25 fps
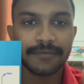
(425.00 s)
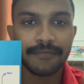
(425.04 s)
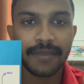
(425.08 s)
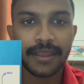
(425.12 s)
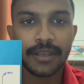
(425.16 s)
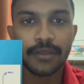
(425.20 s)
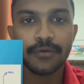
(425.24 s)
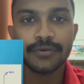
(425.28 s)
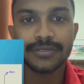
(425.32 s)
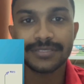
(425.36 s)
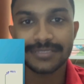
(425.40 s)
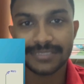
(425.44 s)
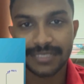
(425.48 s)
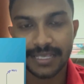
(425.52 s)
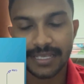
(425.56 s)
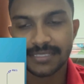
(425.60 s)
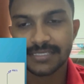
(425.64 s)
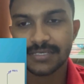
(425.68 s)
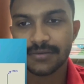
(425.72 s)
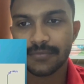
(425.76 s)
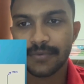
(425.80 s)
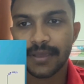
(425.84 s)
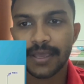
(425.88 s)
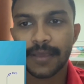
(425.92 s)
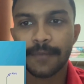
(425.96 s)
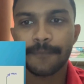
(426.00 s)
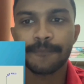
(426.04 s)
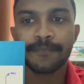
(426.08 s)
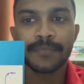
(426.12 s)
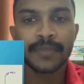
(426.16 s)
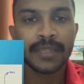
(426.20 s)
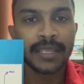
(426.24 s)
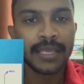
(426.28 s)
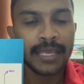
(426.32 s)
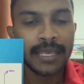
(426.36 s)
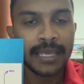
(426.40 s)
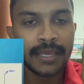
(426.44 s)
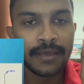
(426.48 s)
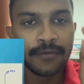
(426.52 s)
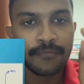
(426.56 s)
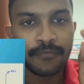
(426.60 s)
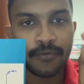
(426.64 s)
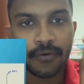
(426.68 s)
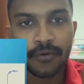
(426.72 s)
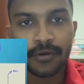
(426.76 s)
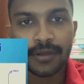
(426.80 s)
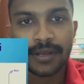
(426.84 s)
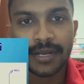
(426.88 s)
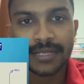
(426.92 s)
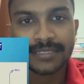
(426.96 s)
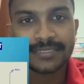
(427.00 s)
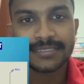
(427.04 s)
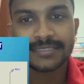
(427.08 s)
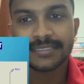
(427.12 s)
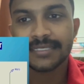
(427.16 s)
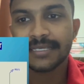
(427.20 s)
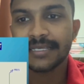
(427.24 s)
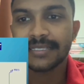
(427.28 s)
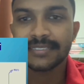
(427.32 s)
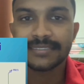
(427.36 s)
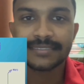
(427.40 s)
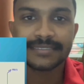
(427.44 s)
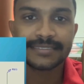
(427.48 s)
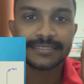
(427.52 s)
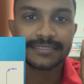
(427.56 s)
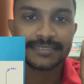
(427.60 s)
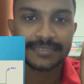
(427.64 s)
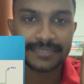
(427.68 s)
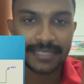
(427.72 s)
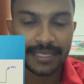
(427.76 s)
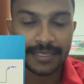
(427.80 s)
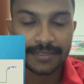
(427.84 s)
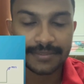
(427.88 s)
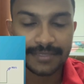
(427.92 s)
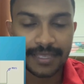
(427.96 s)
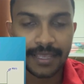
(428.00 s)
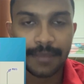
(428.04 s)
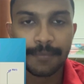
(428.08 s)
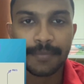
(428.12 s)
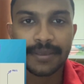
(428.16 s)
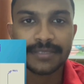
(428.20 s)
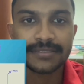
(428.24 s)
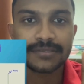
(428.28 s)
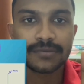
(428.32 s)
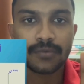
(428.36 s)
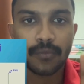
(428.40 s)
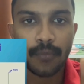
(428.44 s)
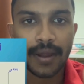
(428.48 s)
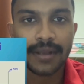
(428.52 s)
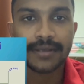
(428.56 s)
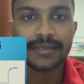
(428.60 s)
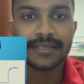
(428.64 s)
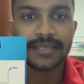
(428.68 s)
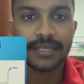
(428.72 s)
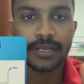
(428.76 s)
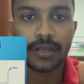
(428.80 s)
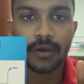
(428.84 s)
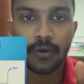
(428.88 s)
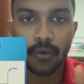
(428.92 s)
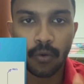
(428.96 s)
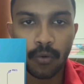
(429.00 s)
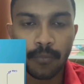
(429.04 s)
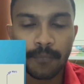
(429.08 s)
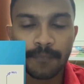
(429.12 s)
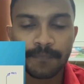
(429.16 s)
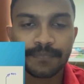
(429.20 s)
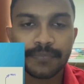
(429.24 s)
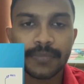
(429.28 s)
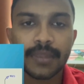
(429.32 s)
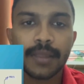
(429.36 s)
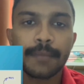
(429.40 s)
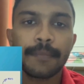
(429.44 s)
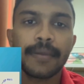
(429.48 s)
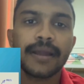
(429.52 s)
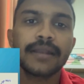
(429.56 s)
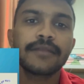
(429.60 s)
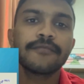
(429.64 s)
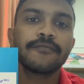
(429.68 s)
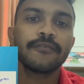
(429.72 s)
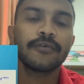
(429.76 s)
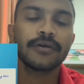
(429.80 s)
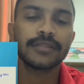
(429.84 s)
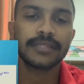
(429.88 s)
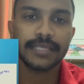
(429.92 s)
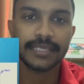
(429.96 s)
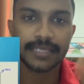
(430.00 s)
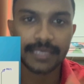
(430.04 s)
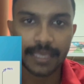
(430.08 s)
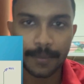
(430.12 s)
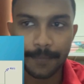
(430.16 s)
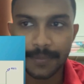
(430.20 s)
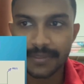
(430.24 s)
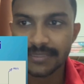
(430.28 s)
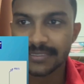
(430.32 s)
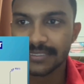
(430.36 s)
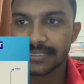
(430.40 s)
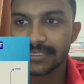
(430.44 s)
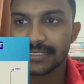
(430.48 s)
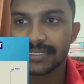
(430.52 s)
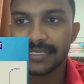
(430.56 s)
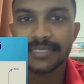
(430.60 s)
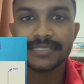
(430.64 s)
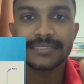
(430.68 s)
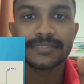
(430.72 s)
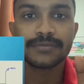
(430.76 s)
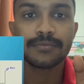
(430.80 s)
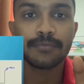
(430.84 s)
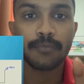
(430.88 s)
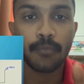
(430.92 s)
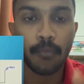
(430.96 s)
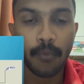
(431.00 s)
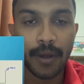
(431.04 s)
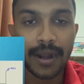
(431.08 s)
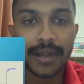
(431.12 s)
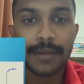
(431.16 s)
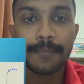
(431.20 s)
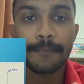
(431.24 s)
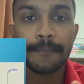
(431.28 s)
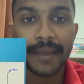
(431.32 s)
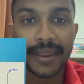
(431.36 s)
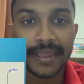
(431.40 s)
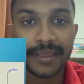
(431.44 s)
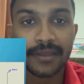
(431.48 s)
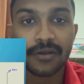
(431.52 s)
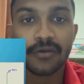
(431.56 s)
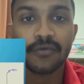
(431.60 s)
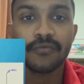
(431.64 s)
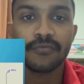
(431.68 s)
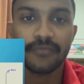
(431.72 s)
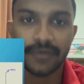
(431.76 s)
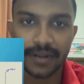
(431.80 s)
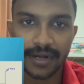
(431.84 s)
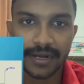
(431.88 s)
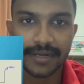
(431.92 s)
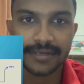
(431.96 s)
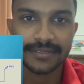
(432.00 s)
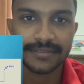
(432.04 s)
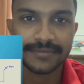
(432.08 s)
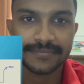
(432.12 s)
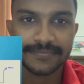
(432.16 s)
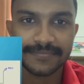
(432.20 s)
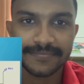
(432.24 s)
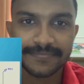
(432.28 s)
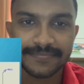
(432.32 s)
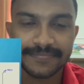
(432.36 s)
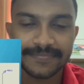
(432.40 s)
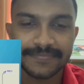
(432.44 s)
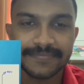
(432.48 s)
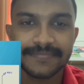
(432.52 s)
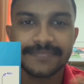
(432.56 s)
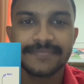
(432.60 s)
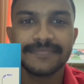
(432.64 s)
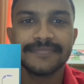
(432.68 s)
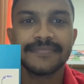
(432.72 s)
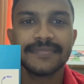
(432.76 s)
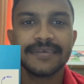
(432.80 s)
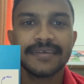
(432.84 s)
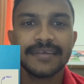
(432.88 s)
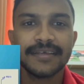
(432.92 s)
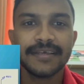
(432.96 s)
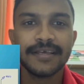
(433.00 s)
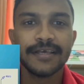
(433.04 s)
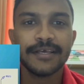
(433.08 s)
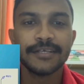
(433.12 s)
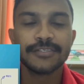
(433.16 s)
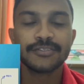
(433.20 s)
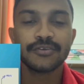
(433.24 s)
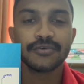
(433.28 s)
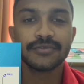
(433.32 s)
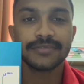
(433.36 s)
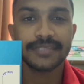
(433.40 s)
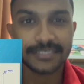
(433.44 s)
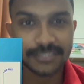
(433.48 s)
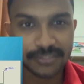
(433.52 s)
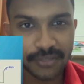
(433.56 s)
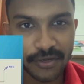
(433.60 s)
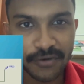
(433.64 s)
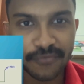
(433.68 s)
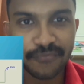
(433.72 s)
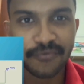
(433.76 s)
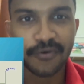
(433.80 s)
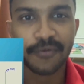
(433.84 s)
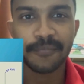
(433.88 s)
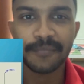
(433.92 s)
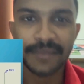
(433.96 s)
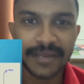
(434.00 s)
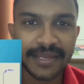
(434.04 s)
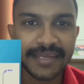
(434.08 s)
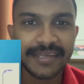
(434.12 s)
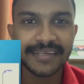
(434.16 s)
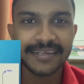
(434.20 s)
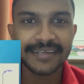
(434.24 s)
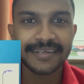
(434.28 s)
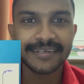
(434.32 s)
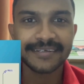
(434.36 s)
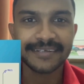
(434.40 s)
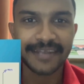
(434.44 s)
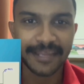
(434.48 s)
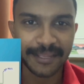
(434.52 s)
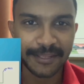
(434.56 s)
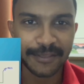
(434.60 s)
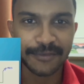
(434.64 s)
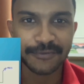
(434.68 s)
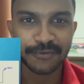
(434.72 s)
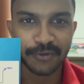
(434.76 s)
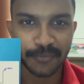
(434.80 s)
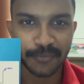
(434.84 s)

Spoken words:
value is changed, where for resistor it's same as 1 kilo ohm, but for the capacitor is 1 microfarad. So that's all from me. Thank you so